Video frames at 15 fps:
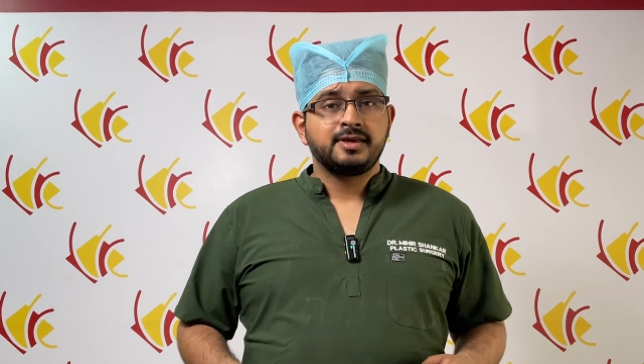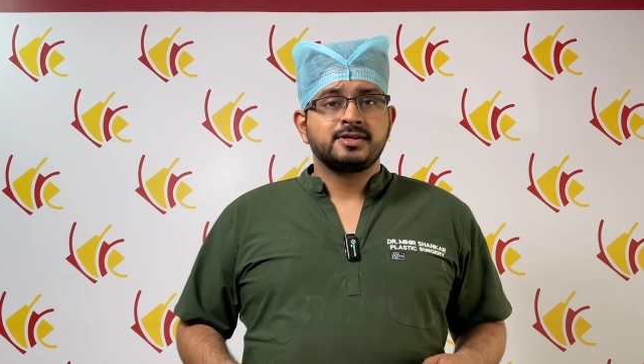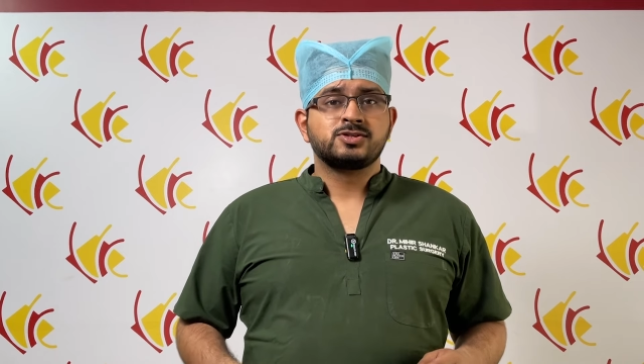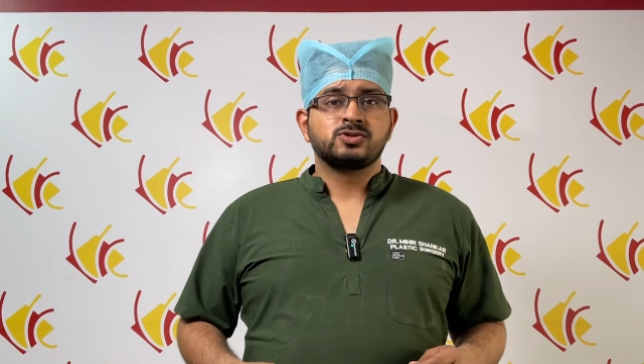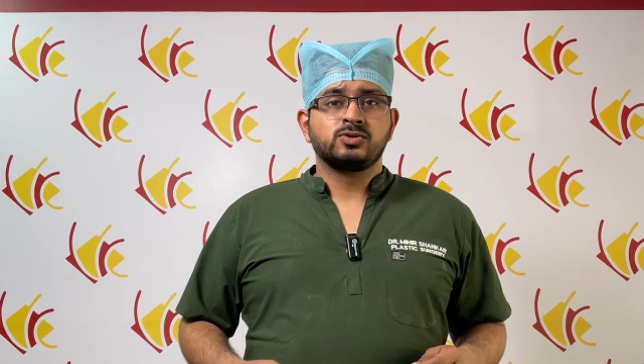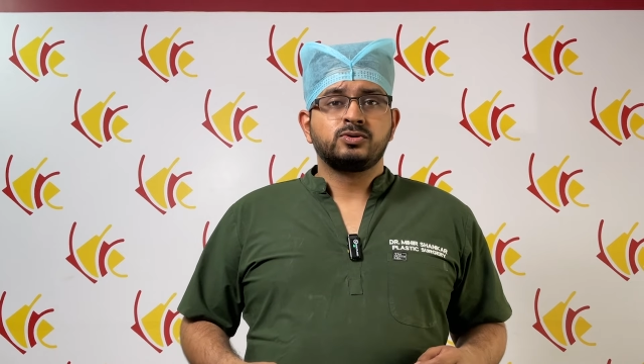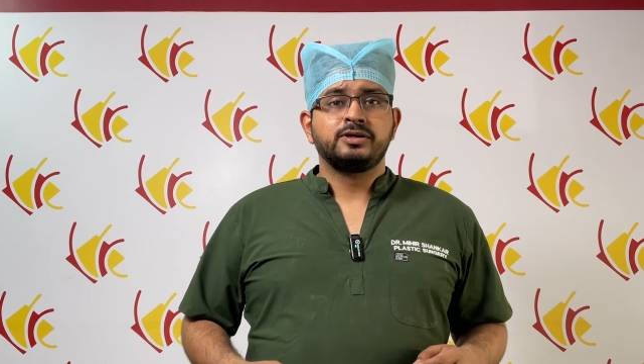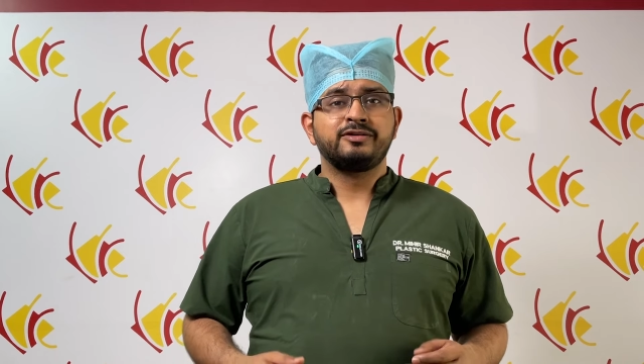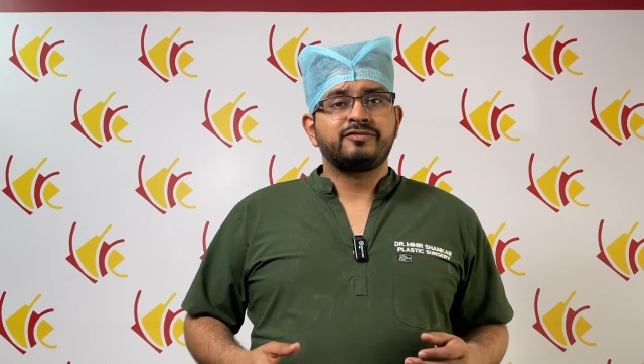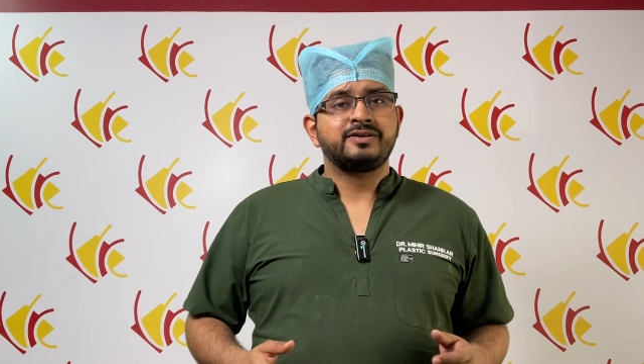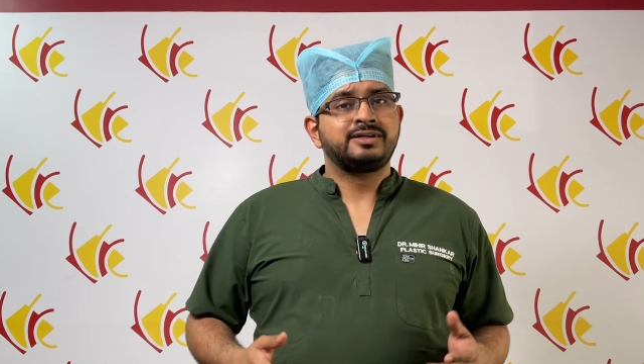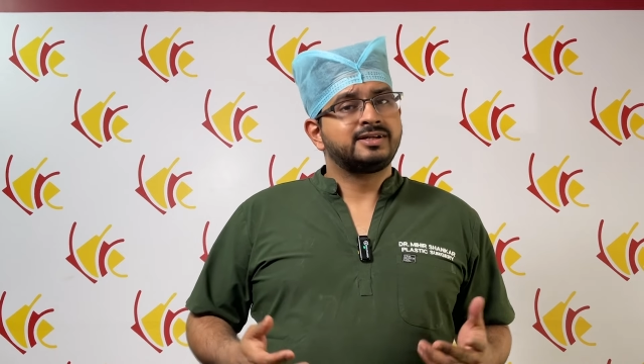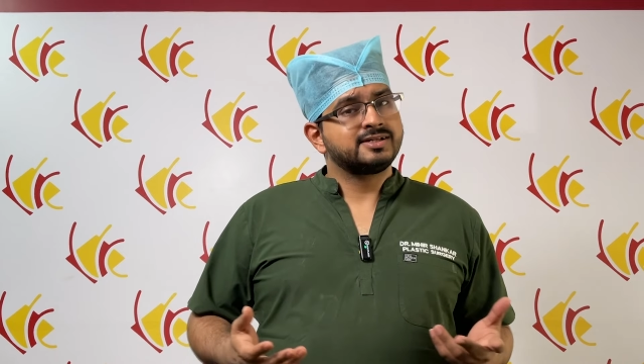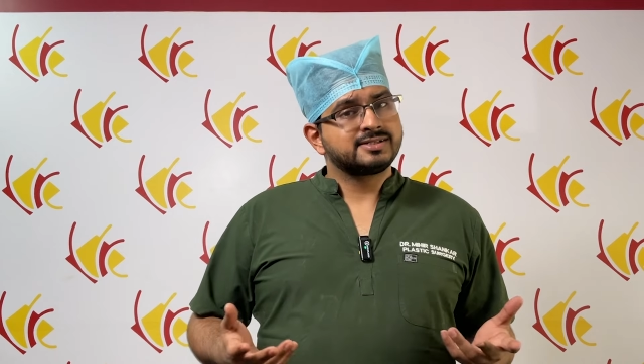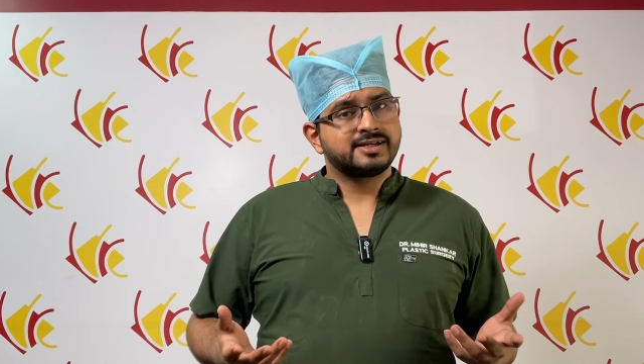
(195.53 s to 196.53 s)
So if
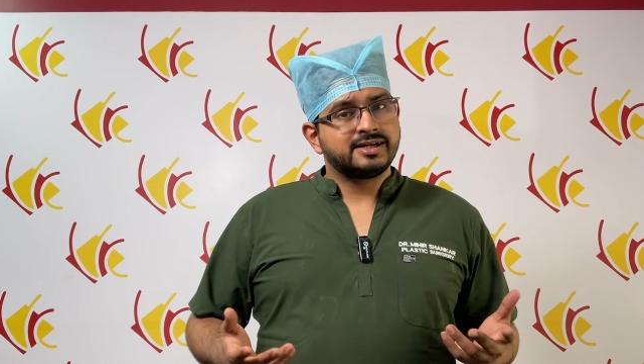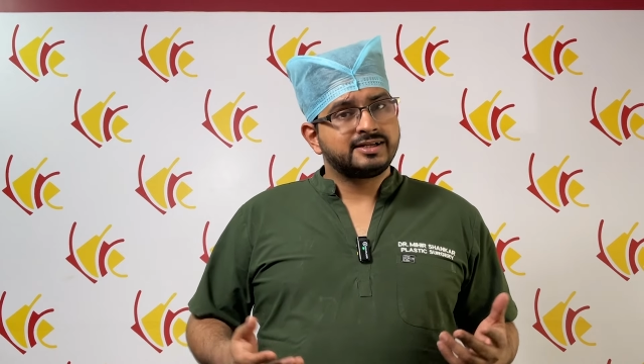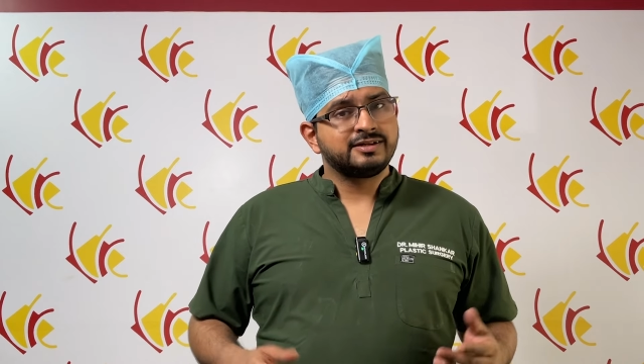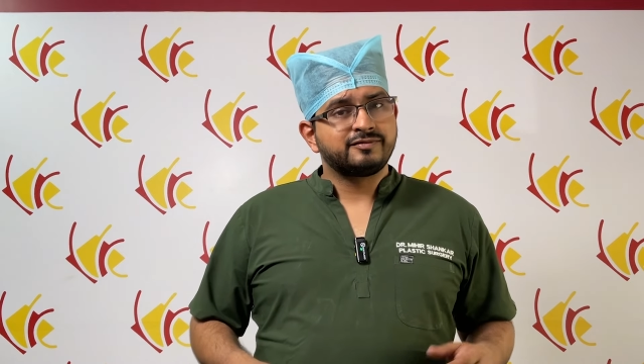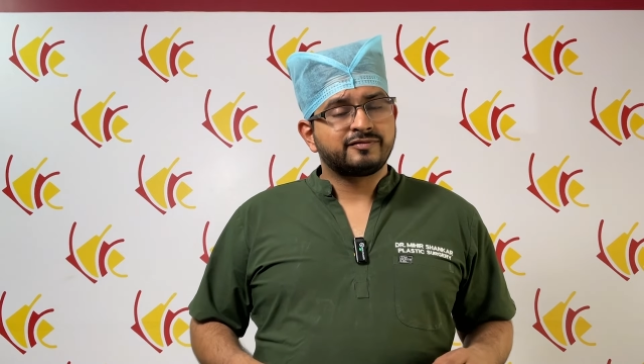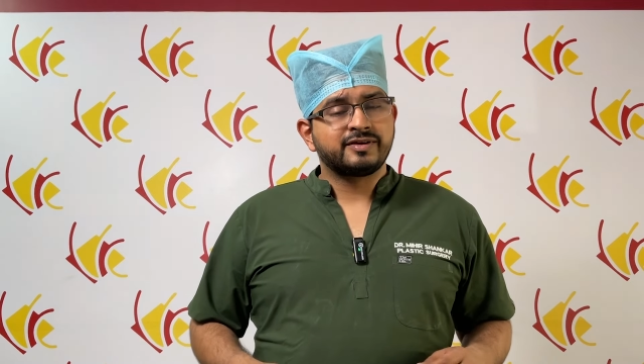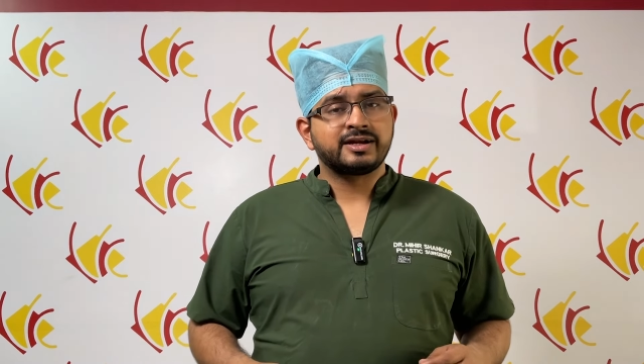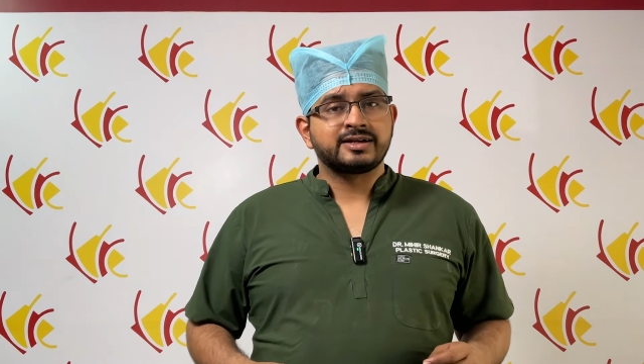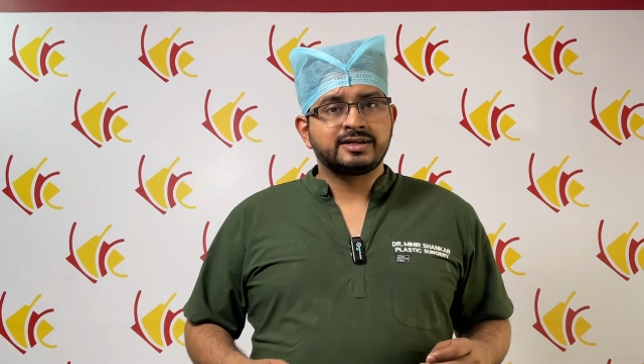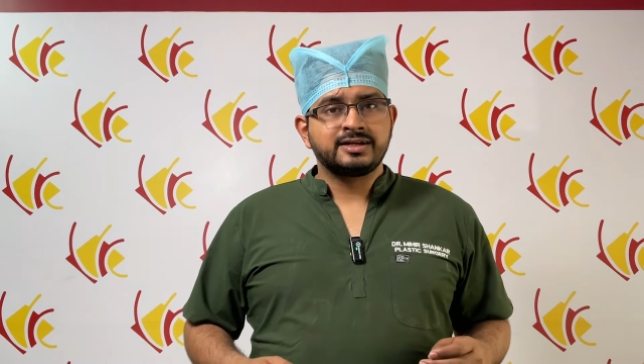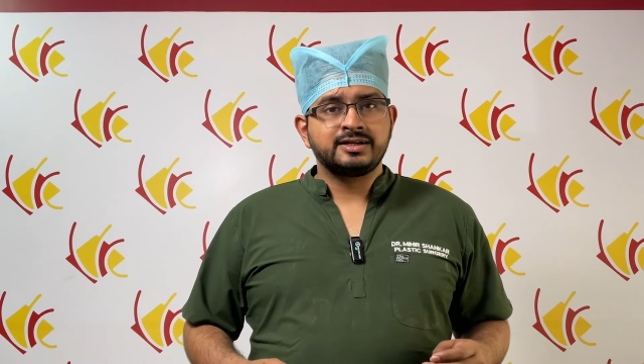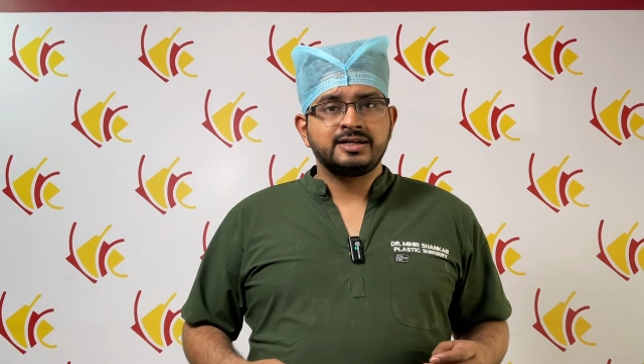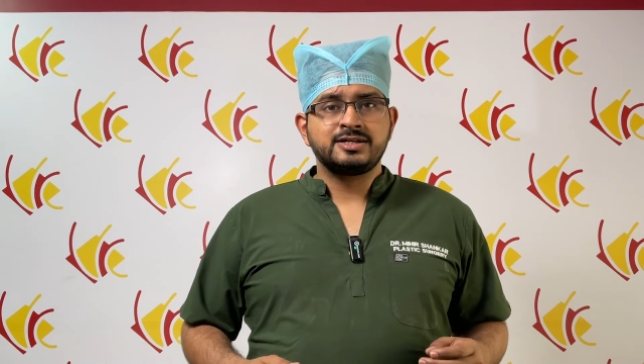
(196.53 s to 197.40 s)
it does get infected,